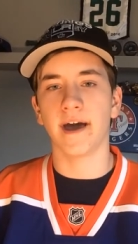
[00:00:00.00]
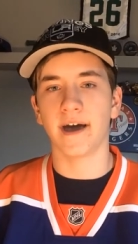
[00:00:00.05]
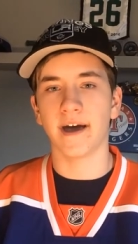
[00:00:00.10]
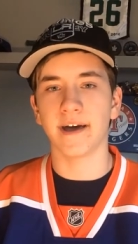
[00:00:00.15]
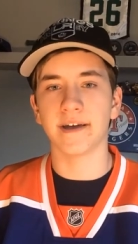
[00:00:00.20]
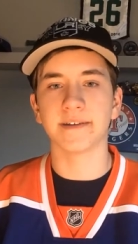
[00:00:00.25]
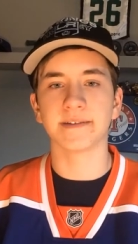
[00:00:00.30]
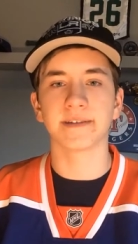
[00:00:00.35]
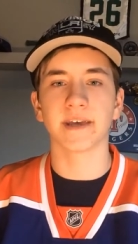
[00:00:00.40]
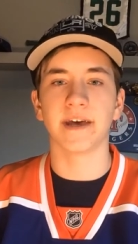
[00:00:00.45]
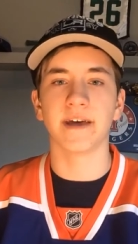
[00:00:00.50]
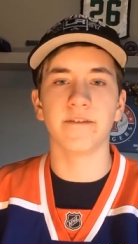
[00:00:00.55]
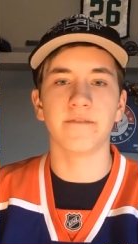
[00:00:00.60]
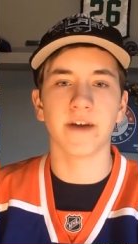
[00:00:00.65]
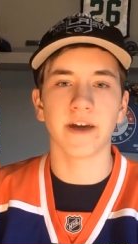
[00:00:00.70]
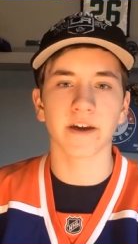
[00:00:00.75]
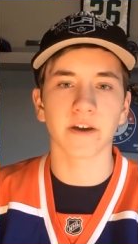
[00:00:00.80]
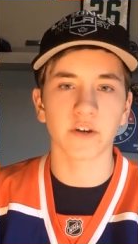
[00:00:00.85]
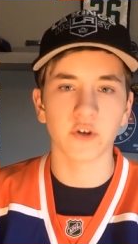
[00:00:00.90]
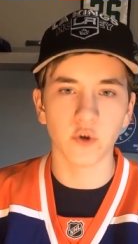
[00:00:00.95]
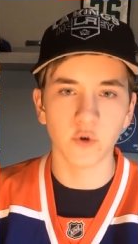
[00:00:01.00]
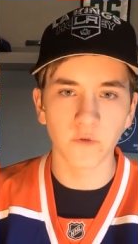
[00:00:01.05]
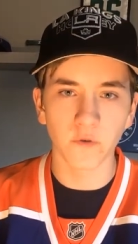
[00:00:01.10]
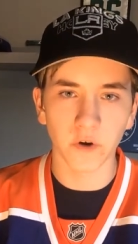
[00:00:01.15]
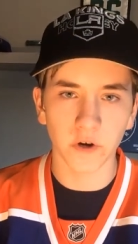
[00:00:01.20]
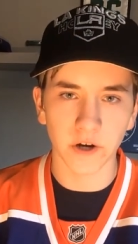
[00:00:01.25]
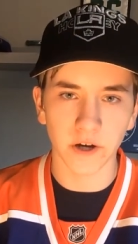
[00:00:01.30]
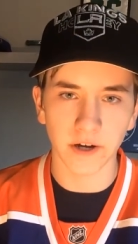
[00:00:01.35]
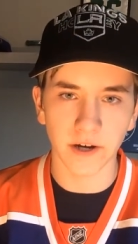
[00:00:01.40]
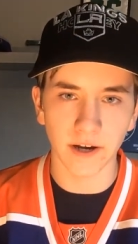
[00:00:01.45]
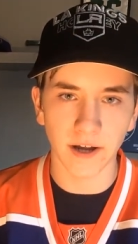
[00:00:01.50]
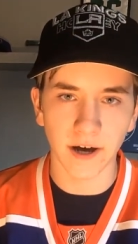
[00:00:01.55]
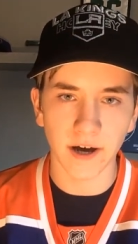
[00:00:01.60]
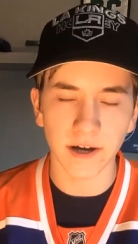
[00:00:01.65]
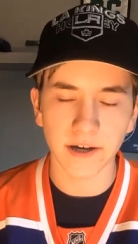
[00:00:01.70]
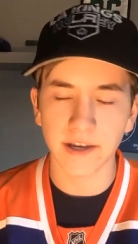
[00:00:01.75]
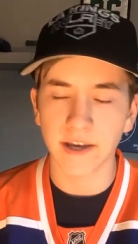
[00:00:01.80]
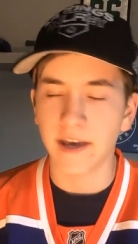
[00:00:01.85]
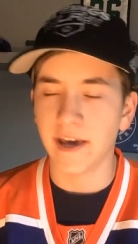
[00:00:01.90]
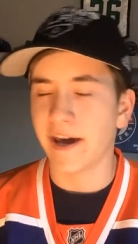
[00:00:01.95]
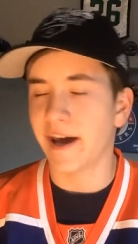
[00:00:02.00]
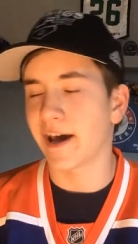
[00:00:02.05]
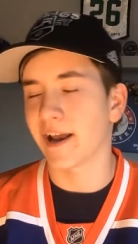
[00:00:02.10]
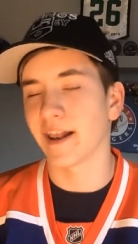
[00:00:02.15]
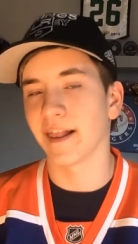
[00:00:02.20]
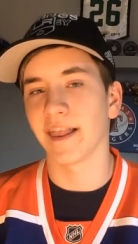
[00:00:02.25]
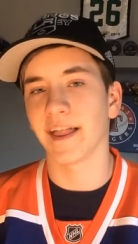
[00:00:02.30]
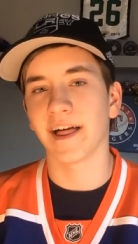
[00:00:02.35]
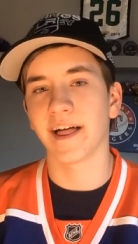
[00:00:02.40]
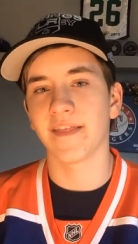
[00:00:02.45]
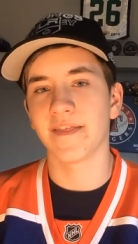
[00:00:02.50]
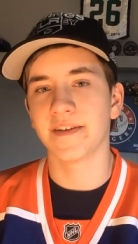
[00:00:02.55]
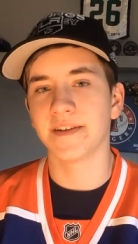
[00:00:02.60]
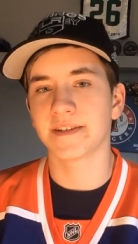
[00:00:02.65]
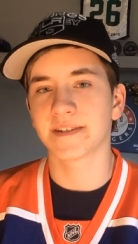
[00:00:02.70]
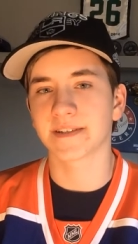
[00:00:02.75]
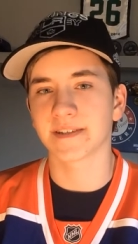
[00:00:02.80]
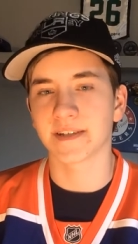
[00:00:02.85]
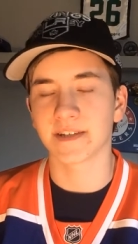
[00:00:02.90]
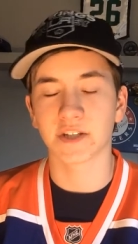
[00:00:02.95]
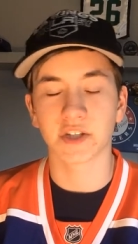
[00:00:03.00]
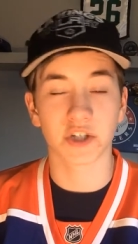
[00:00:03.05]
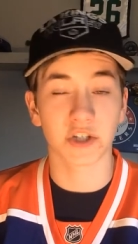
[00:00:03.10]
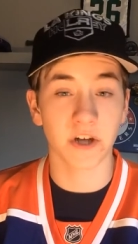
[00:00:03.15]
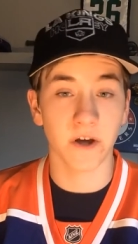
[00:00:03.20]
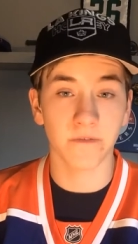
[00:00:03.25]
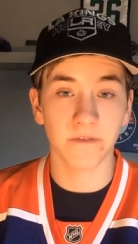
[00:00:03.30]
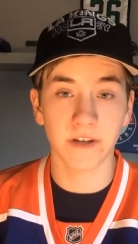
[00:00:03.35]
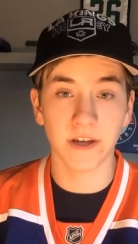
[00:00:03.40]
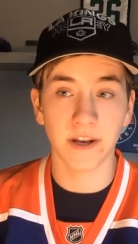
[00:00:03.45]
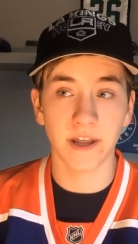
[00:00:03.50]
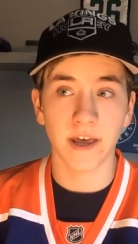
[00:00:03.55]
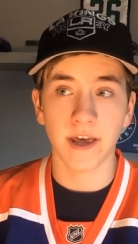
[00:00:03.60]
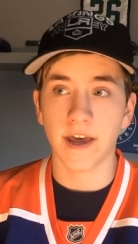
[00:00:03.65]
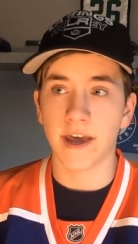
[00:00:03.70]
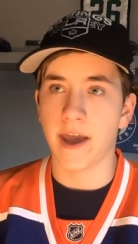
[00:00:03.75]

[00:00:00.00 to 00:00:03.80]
as a Vancouver Canuck, and a lot of these things shifted.